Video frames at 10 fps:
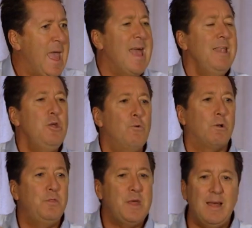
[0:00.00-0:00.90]
And you
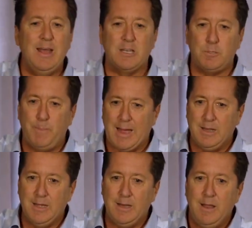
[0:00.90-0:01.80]
were then
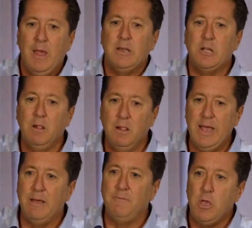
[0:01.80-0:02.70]
expected to
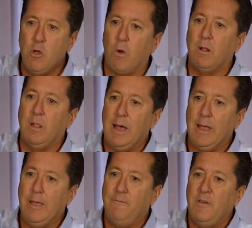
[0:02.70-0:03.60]
live your
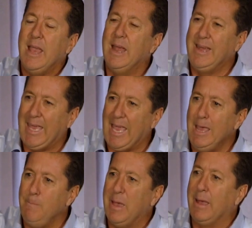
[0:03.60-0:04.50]
life in
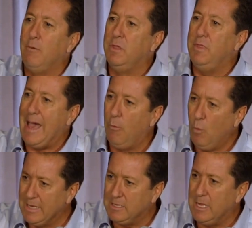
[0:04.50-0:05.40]
keeping with that
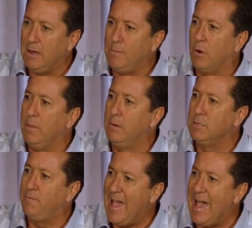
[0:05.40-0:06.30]
wisdom or
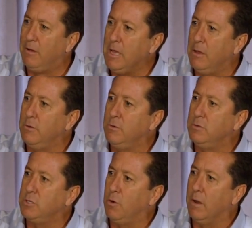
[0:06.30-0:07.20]
those
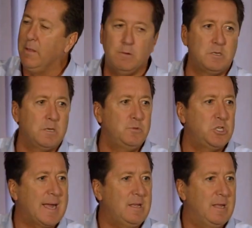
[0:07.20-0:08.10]
values or those
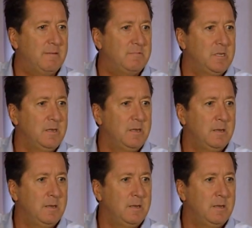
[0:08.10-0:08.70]
objectives.